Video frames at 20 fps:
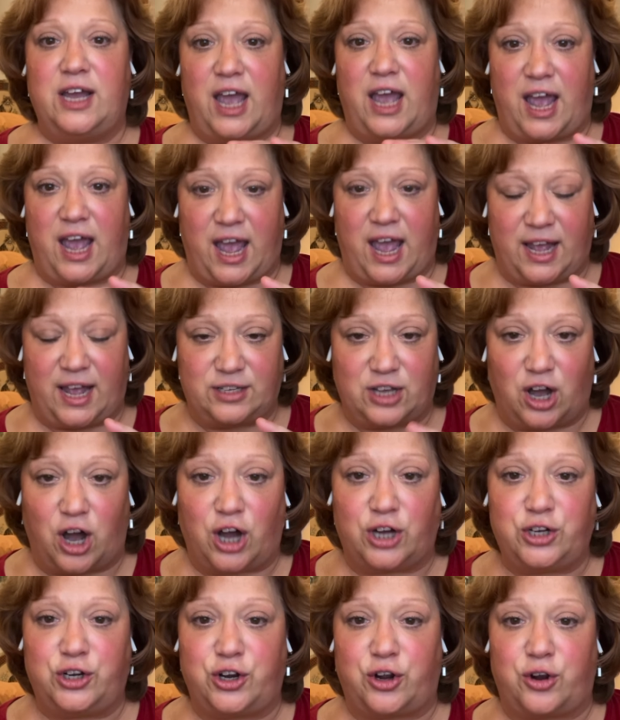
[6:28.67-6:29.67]
and
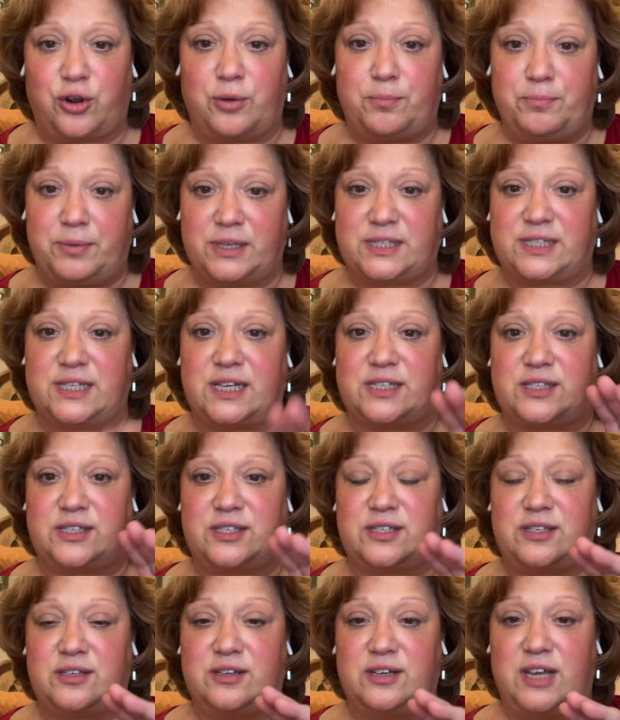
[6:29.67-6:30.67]
under
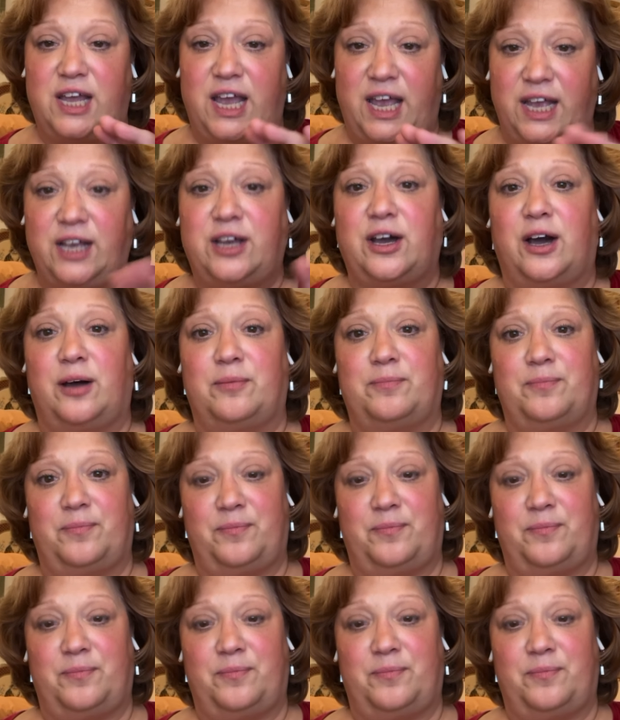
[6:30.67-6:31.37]
business income.